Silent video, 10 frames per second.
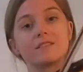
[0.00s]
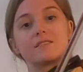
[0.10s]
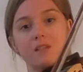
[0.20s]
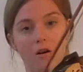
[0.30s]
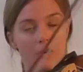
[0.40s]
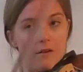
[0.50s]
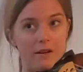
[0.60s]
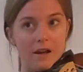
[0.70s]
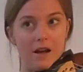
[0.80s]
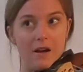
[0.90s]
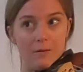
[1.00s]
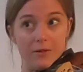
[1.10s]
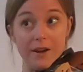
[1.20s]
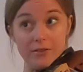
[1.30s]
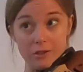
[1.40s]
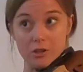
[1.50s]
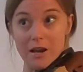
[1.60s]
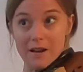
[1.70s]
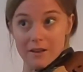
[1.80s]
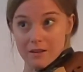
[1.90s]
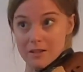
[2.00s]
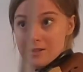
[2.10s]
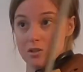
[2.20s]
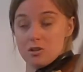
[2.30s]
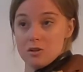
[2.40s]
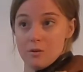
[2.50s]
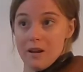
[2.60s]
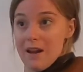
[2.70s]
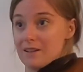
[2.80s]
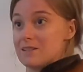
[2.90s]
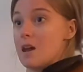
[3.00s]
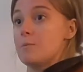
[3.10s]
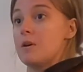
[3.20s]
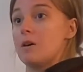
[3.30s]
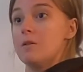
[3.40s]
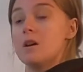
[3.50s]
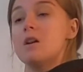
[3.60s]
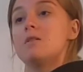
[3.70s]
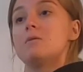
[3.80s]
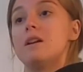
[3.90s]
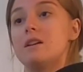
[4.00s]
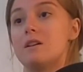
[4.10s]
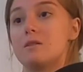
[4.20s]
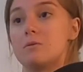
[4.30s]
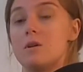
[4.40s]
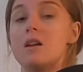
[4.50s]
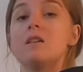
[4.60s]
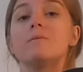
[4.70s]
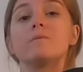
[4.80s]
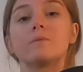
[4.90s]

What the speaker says: So without the track, let's just do it at a tempo right here. 1,